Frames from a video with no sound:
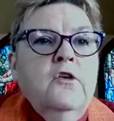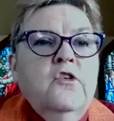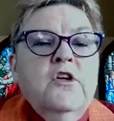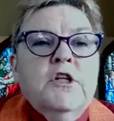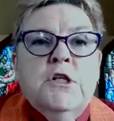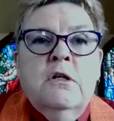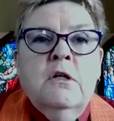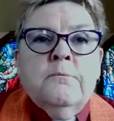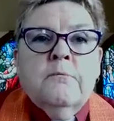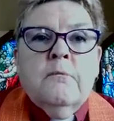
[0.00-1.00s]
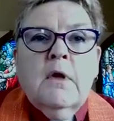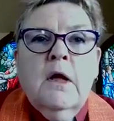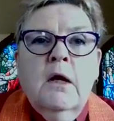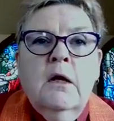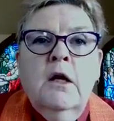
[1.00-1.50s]
decision
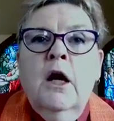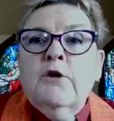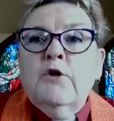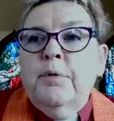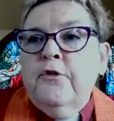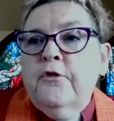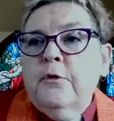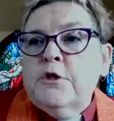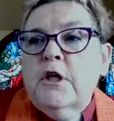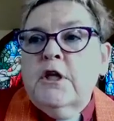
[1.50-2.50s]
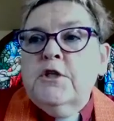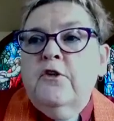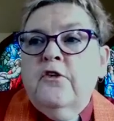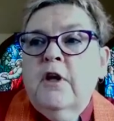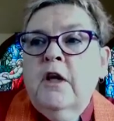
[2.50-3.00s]
not to pursue
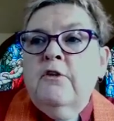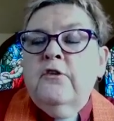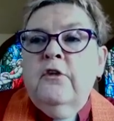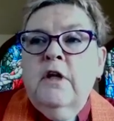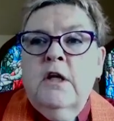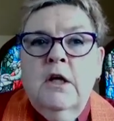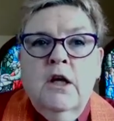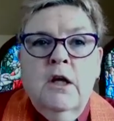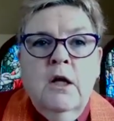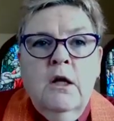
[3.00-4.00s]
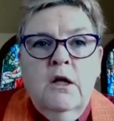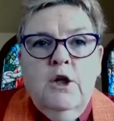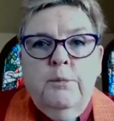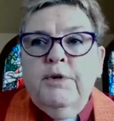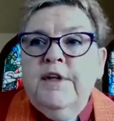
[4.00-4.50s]
charges against the
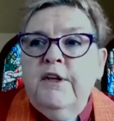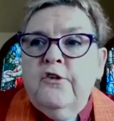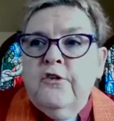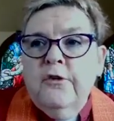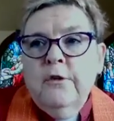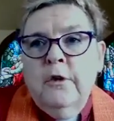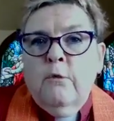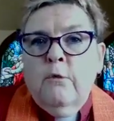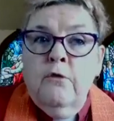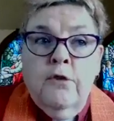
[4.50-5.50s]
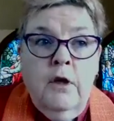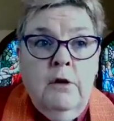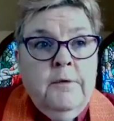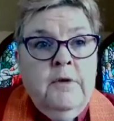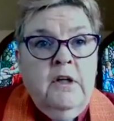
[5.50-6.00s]
police that were
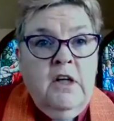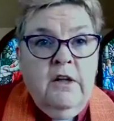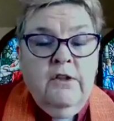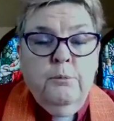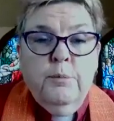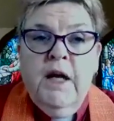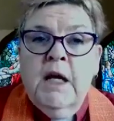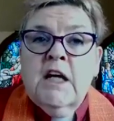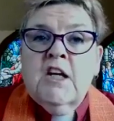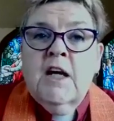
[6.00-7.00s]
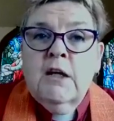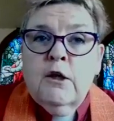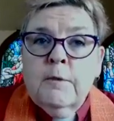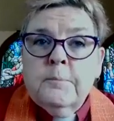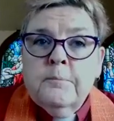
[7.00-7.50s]
involved in the death of Breonna
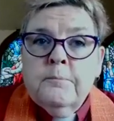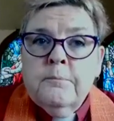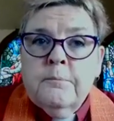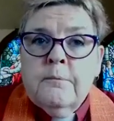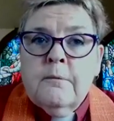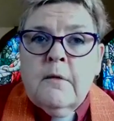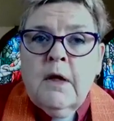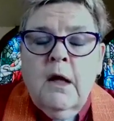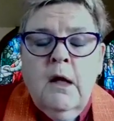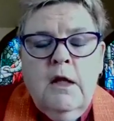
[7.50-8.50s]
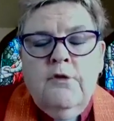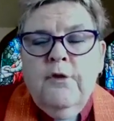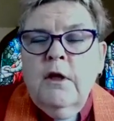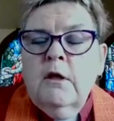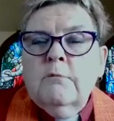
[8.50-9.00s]
Taylor. They
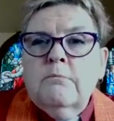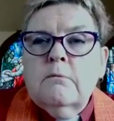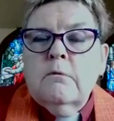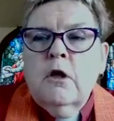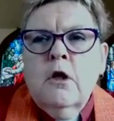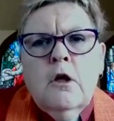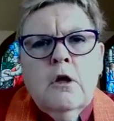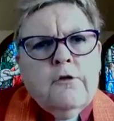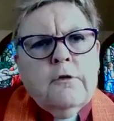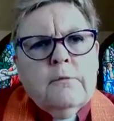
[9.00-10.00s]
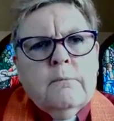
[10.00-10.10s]
felt hurt,